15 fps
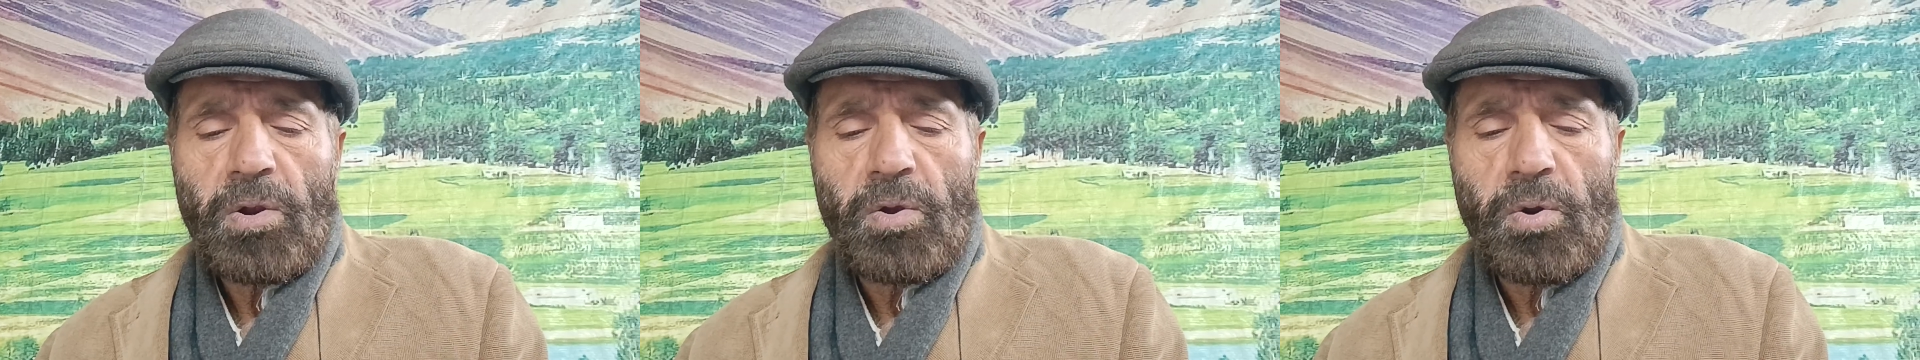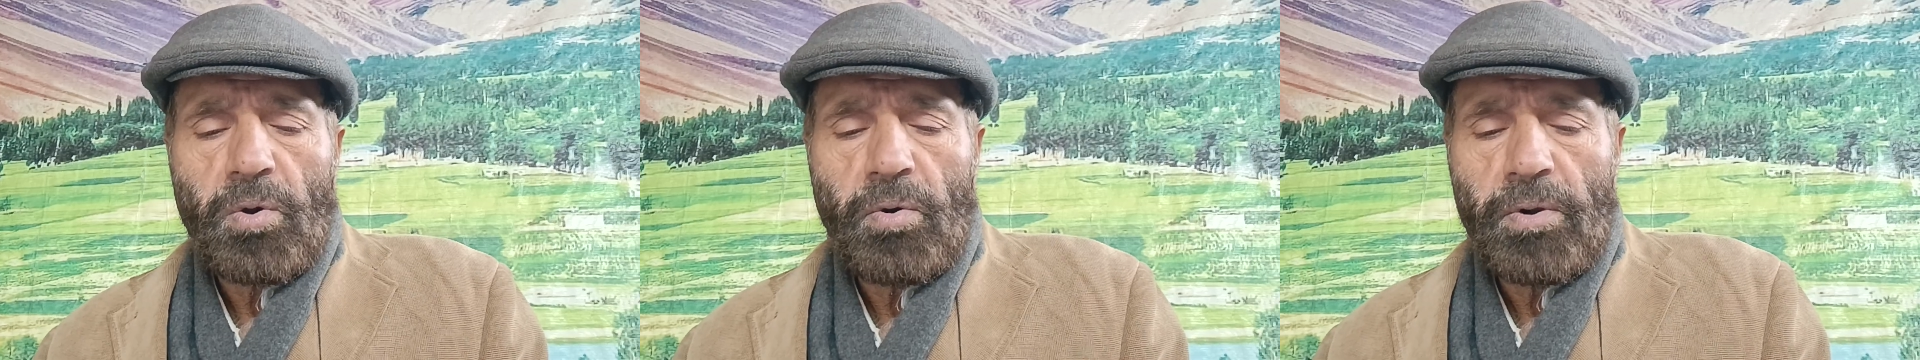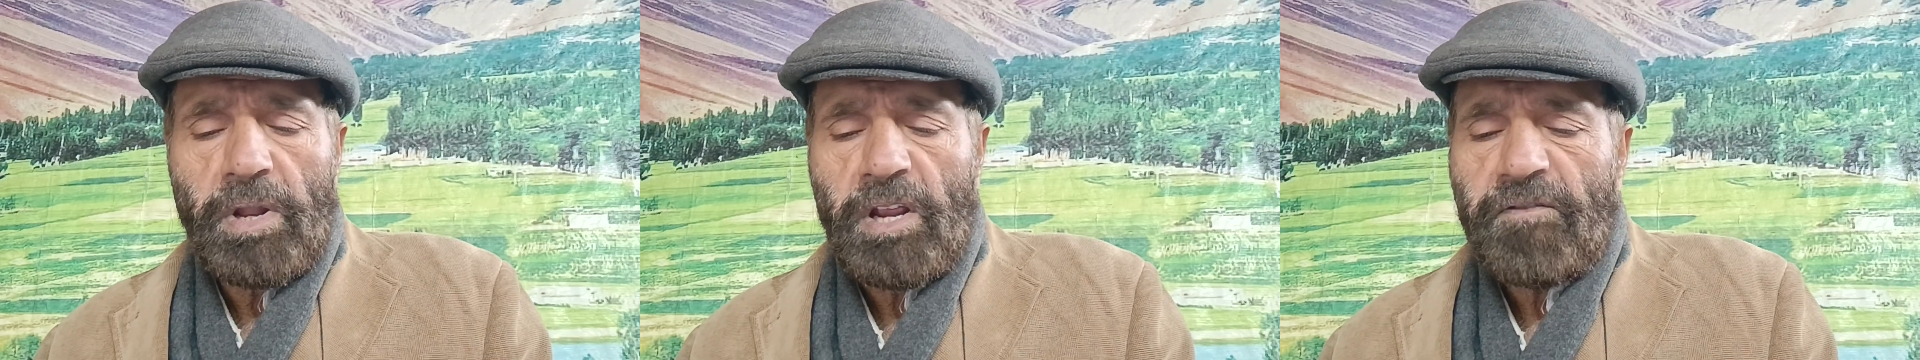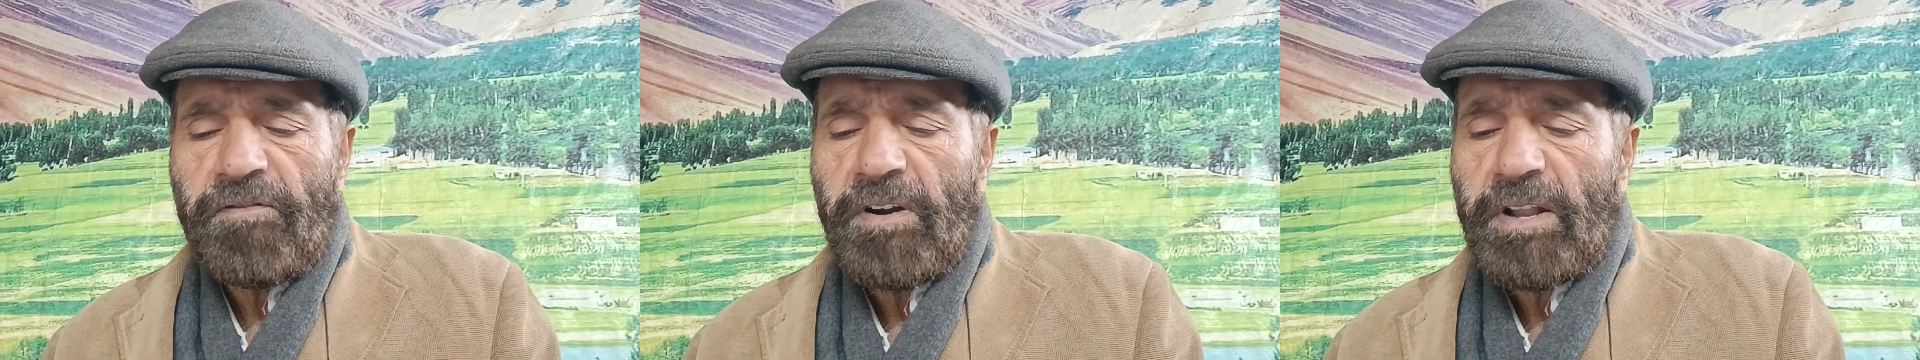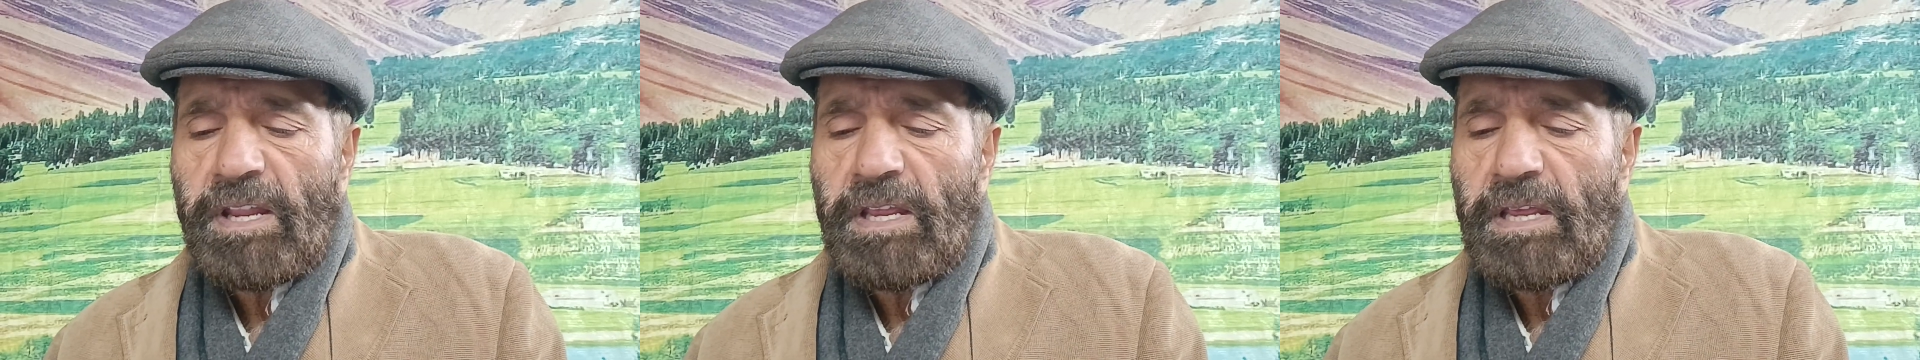chronic
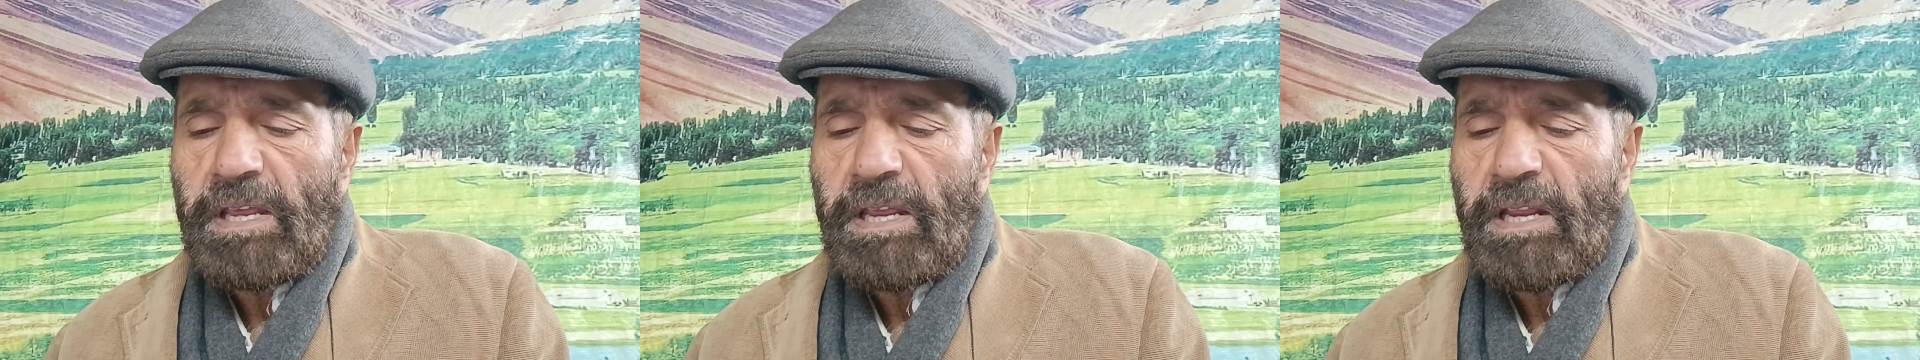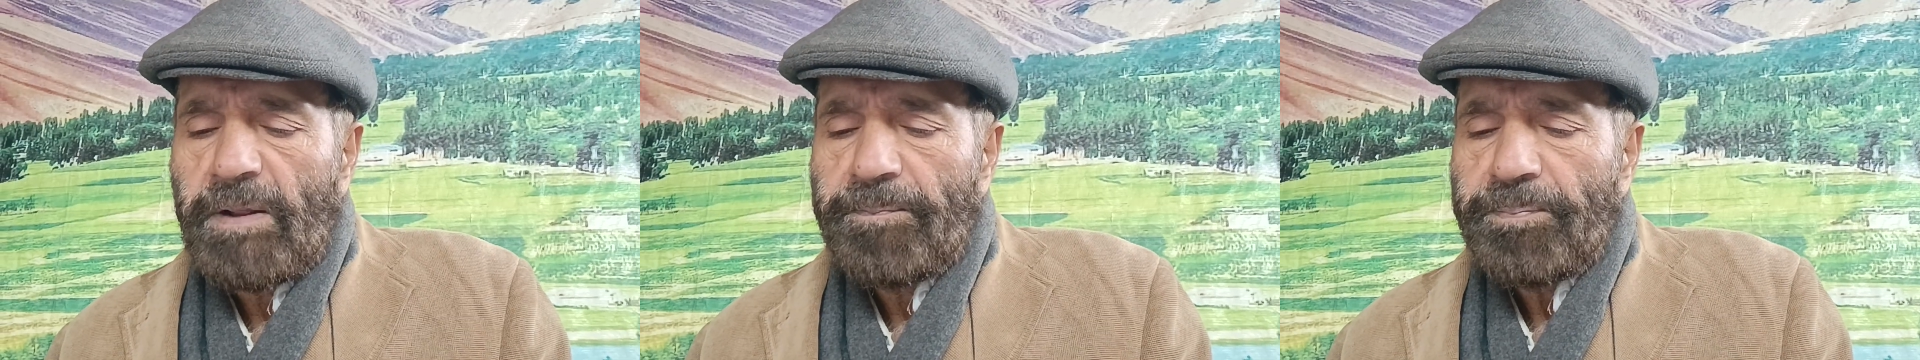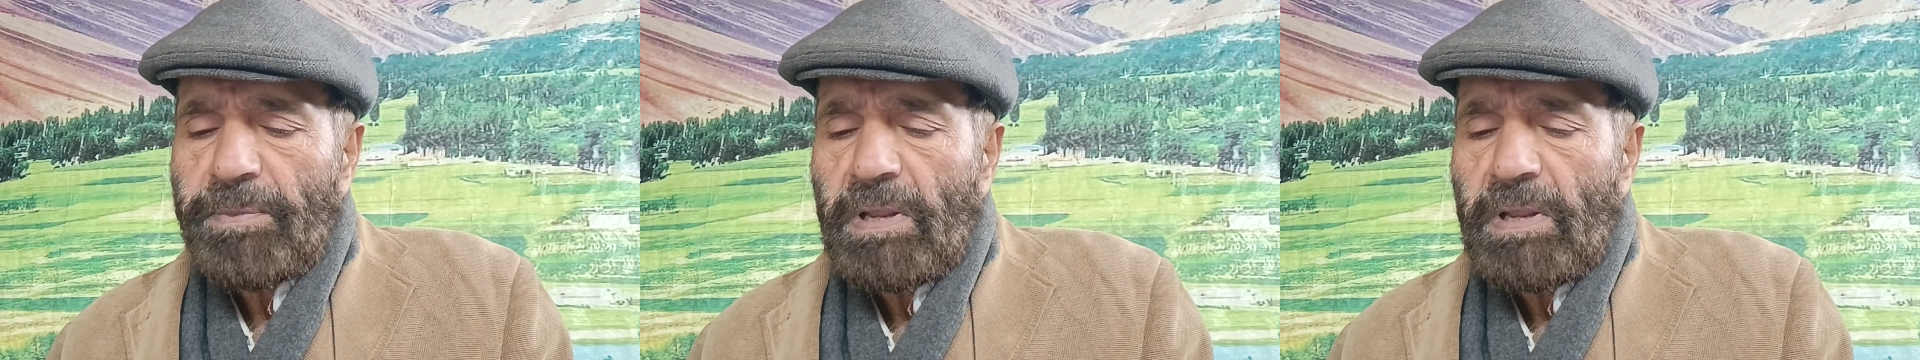fatigue,